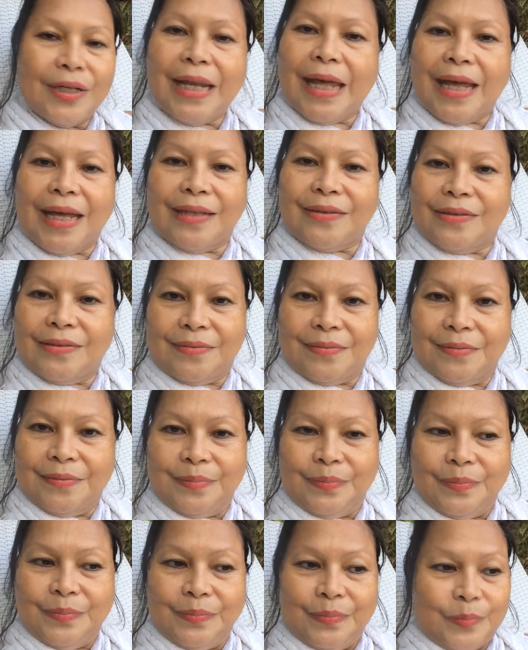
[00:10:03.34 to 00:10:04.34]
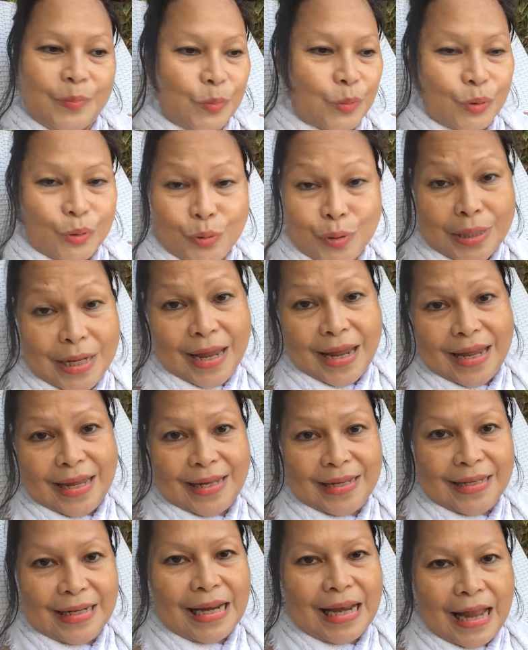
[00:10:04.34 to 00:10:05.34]

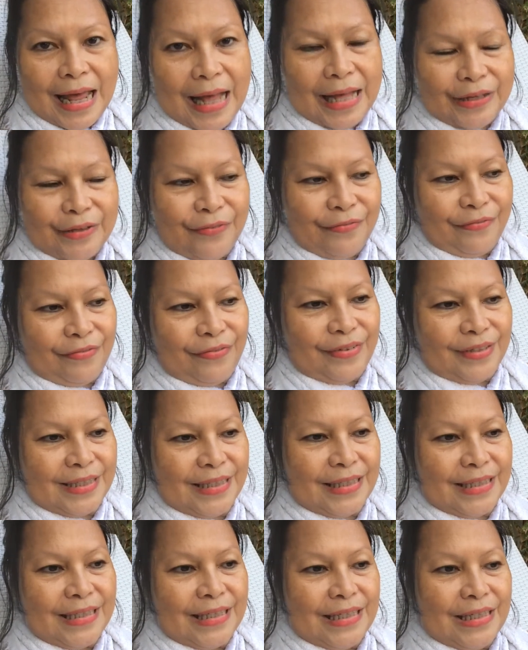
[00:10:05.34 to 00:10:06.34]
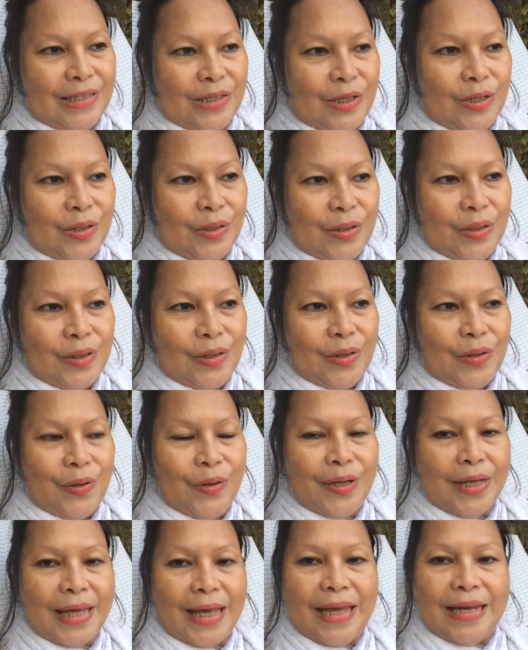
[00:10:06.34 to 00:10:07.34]
day-to-day life.
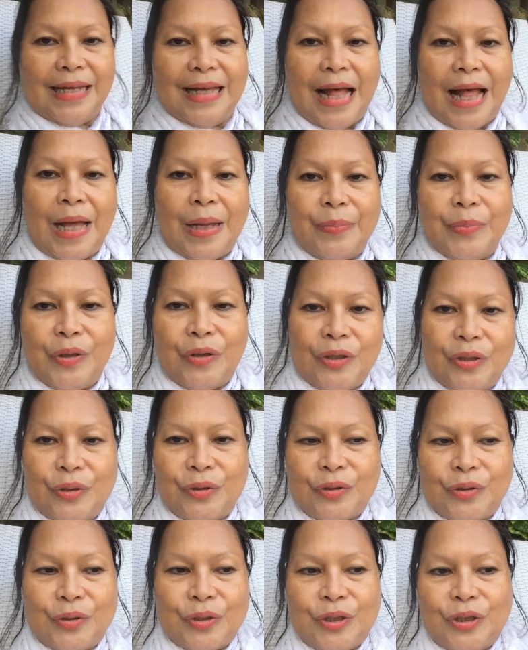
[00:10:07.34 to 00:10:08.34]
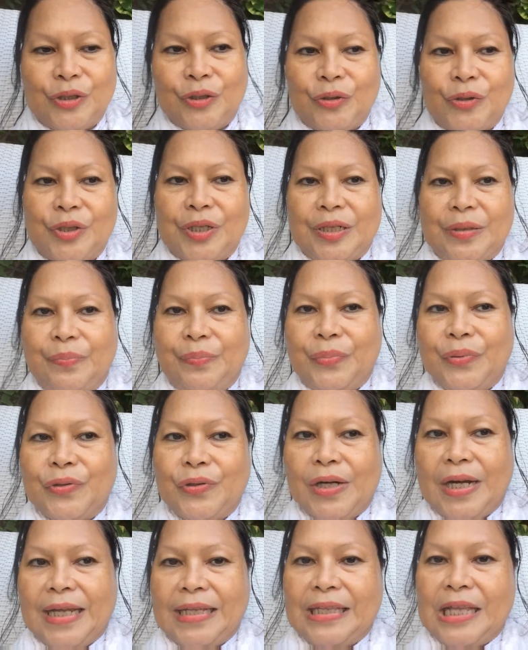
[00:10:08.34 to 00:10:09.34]
Okay, I'm going to show you the
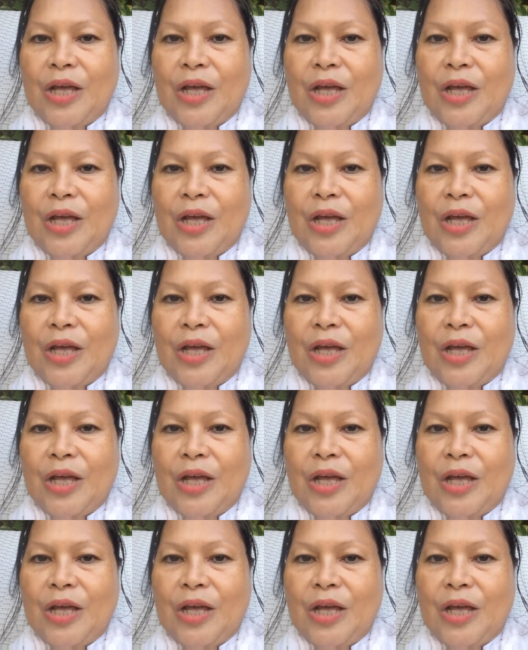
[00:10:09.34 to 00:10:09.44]
pool right